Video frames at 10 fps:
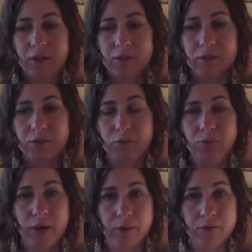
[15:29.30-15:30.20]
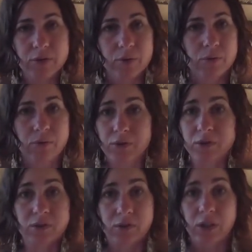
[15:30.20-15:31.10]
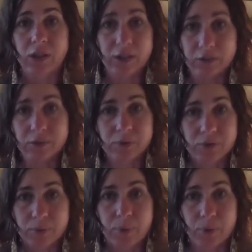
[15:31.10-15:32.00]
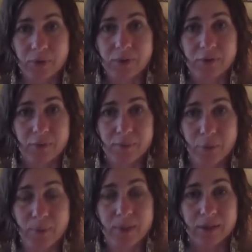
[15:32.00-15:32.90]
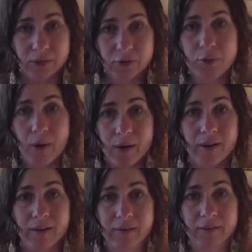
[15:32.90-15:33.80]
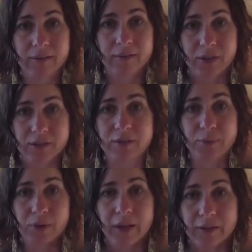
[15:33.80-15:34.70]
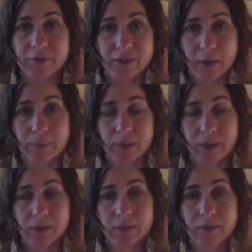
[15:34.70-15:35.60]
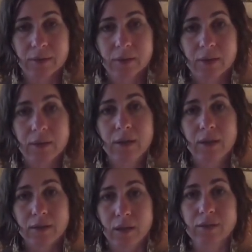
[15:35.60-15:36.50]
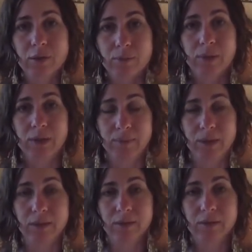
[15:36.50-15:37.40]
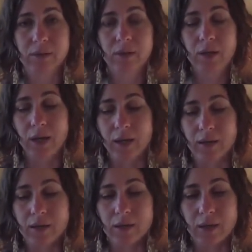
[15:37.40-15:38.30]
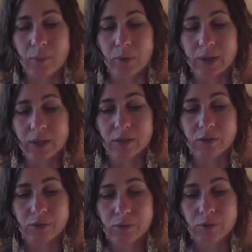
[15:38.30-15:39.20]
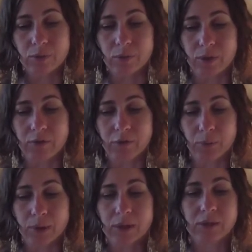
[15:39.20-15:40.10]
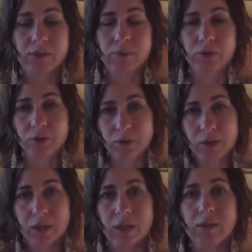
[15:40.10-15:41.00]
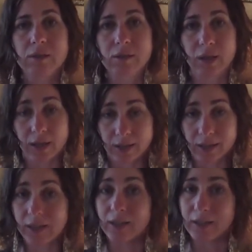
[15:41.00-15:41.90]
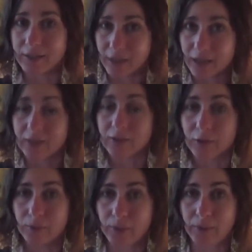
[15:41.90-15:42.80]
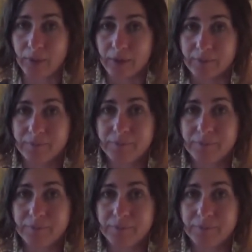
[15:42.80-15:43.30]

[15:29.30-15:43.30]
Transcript: surround you, the literal support of the moment. Here you are. This is where life is happening. That's homecoming. And what it can do, if you're willing to return and again and again and again to homecoming,